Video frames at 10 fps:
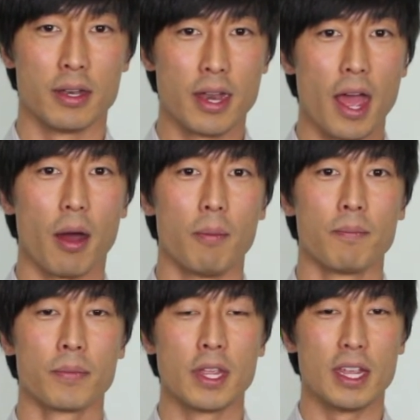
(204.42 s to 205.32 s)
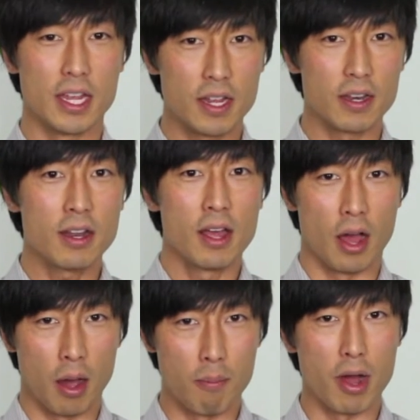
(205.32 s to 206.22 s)
Now, in
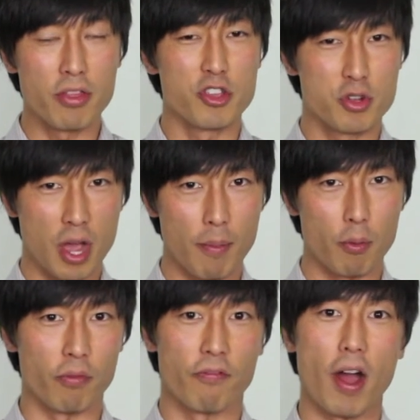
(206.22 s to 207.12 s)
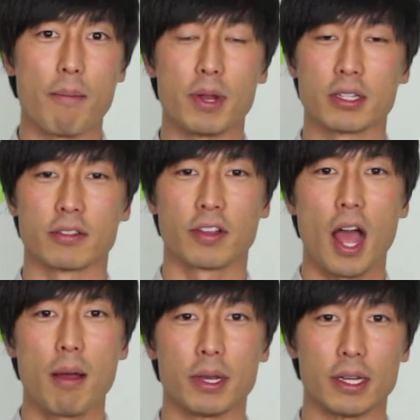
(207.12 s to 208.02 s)
a month, you come up with five minutes of
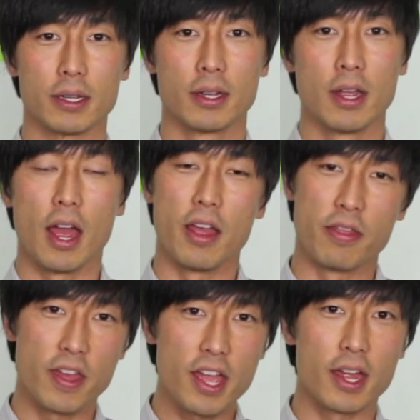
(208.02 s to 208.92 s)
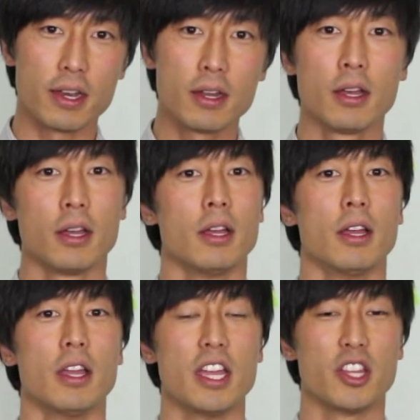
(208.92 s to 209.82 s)
comedy. And then
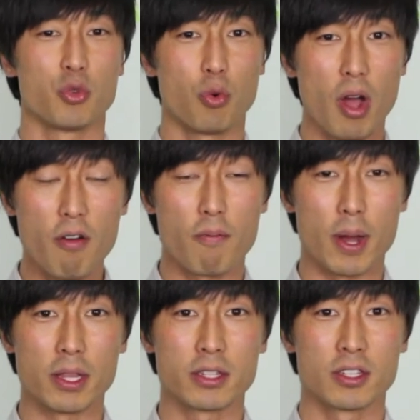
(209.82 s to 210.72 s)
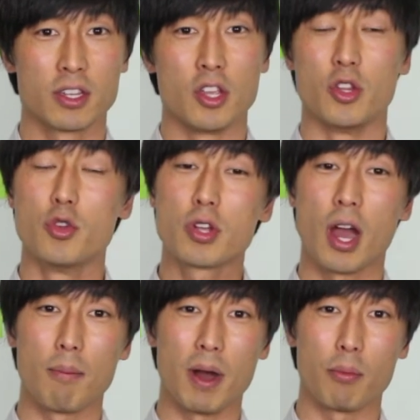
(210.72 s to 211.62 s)
in 12 months, you
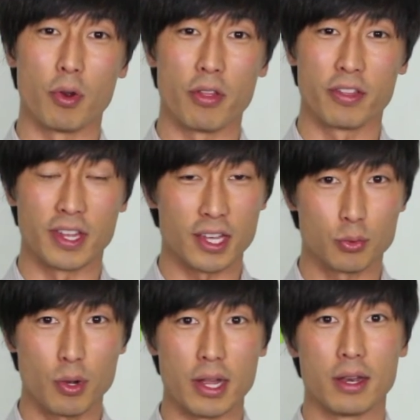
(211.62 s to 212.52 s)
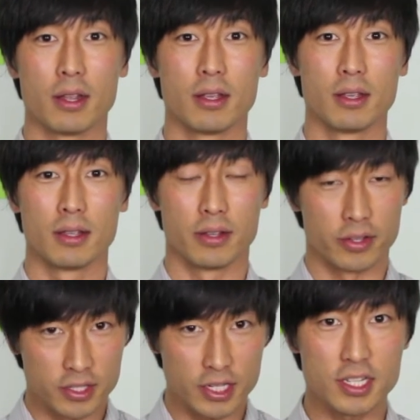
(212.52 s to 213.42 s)
come up with, guess what?
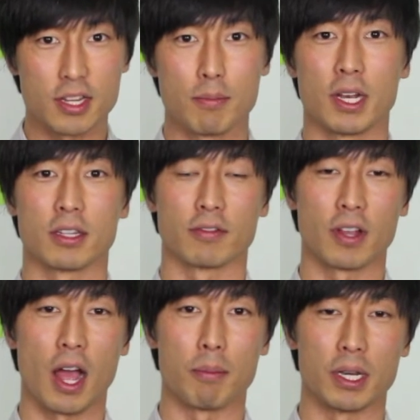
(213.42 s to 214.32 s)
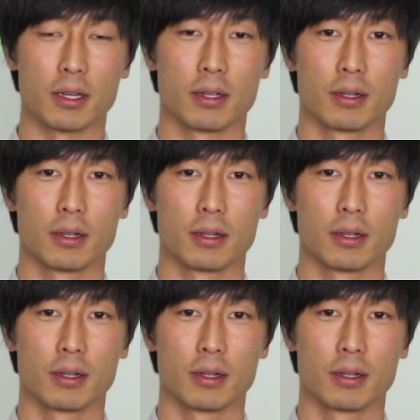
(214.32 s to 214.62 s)
60 minutes of comedy.